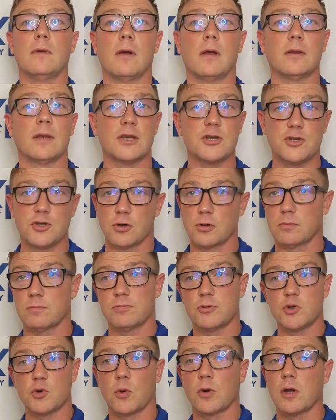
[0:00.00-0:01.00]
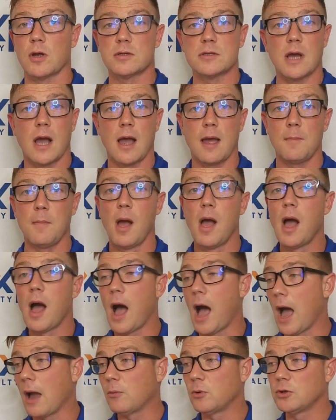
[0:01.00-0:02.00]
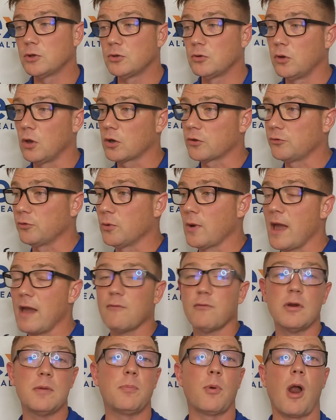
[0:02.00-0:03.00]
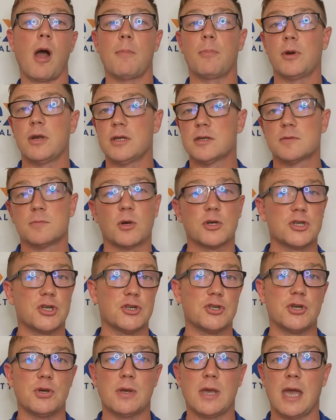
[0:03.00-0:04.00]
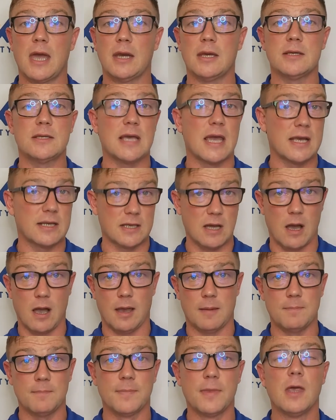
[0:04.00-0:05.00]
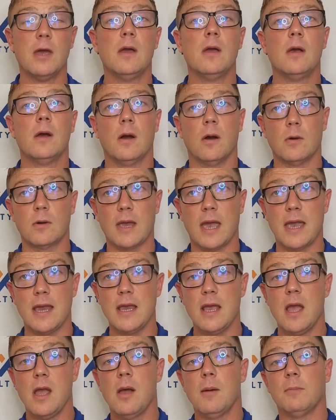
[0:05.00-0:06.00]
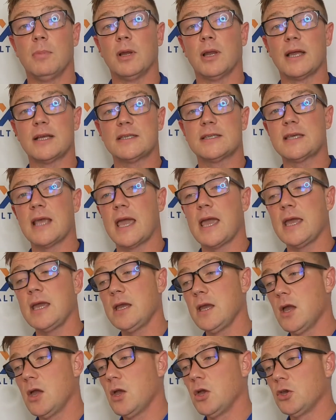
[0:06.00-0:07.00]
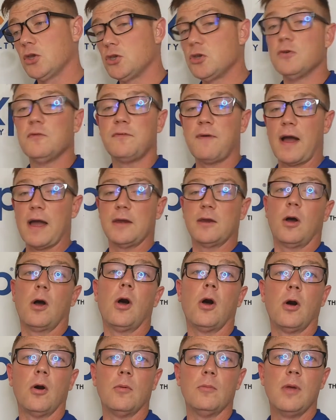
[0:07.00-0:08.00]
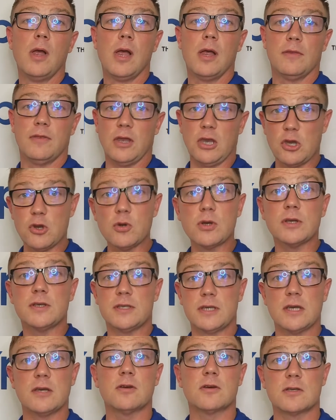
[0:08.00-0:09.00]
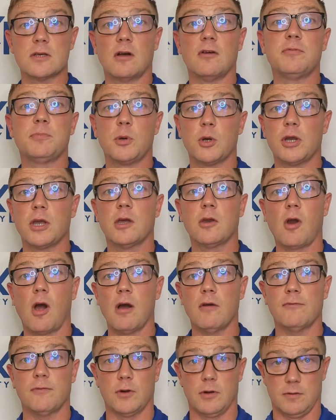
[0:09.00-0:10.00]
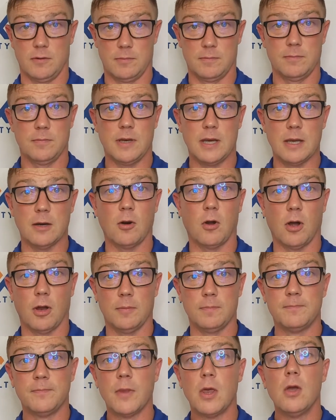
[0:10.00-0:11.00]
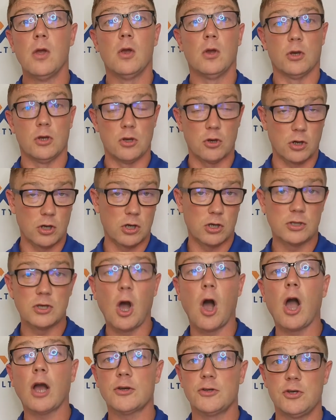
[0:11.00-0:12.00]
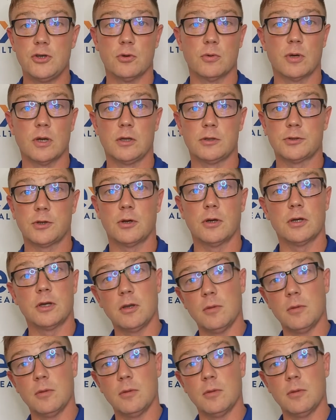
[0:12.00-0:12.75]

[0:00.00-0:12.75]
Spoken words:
unless you're short on time, I would look through every property as much as you can and take time. Okay, but let's say you find a home that you could see yourself putting an offer in on. You're going to talk to your realtor and